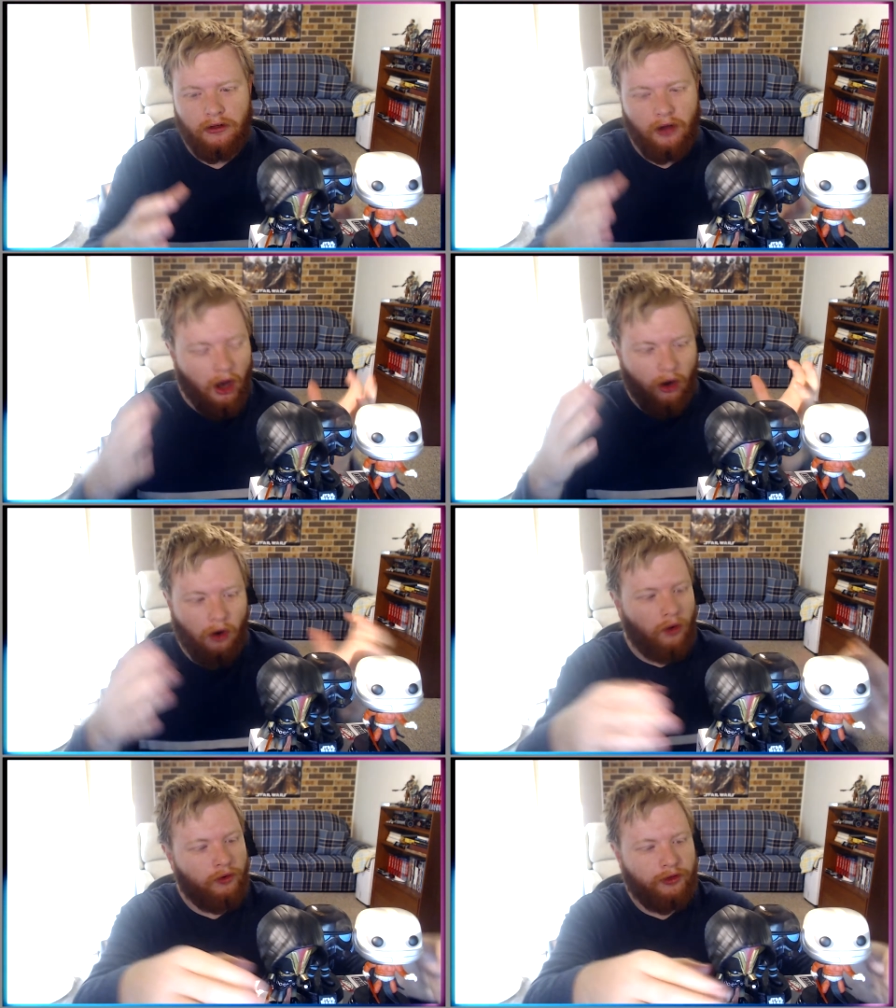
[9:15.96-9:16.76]

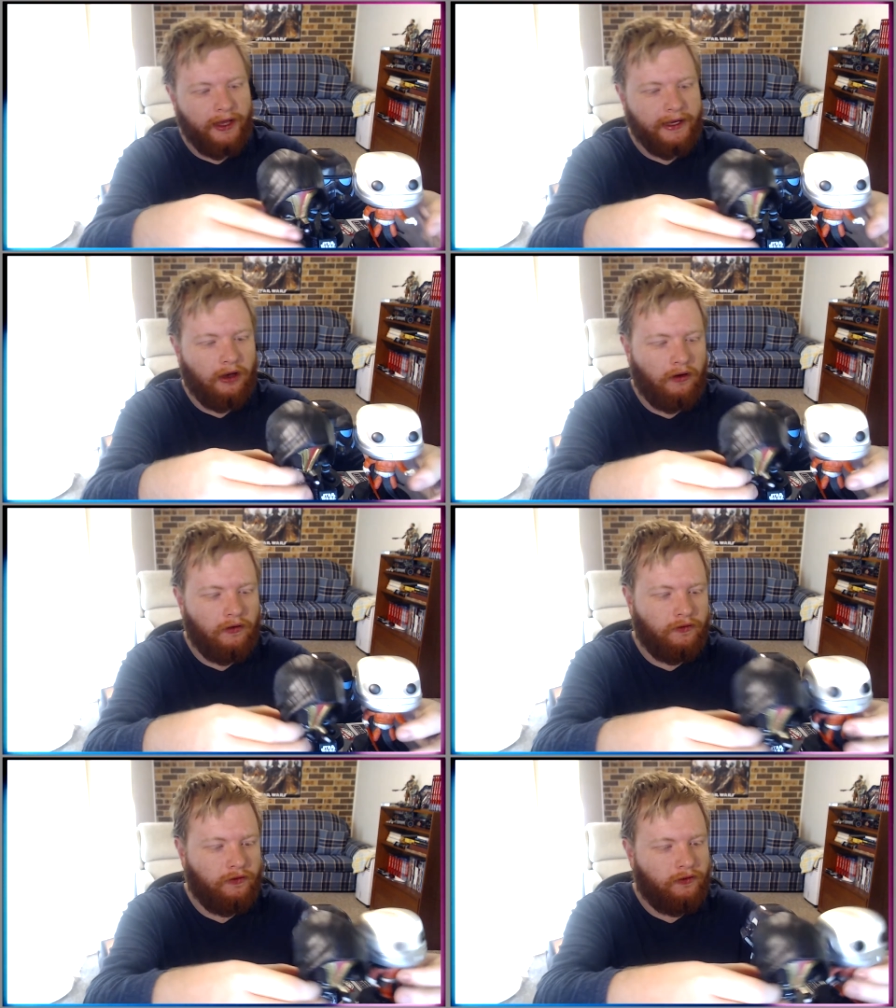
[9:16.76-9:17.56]
whole thing of
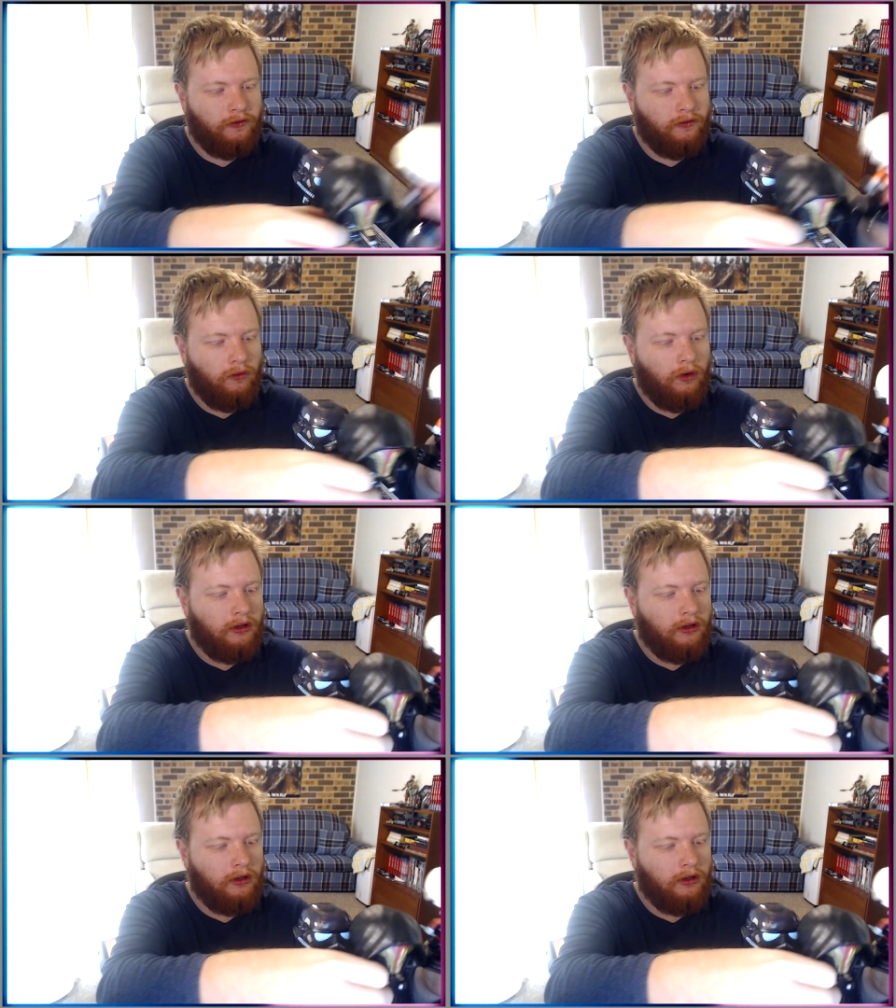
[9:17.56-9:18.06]
what,